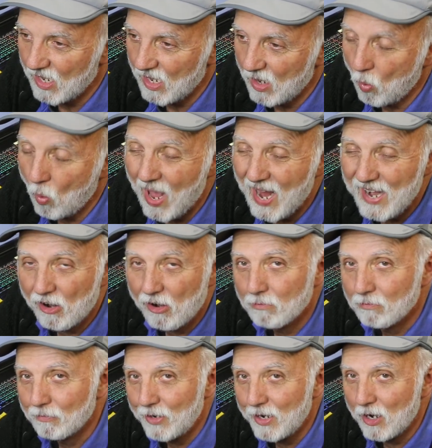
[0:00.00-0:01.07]
a wire,
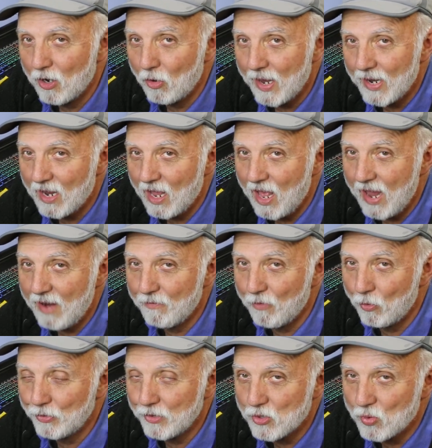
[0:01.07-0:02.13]
you know, like a high
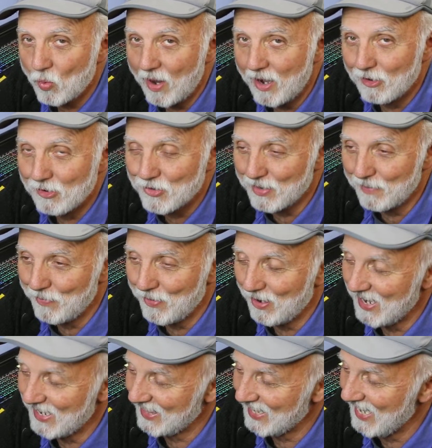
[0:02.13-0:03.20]
voltage wire or something
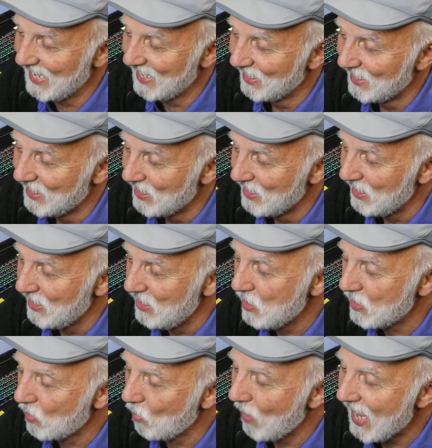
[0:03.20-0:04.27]
like that,
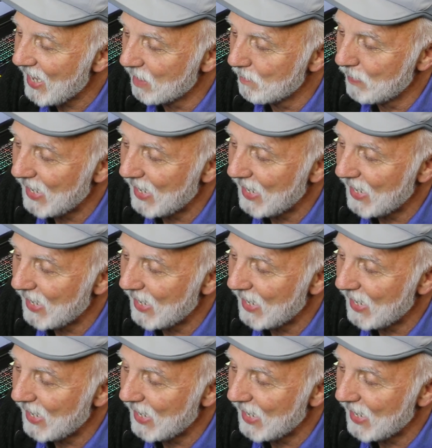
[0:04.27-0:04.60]
you can whack them.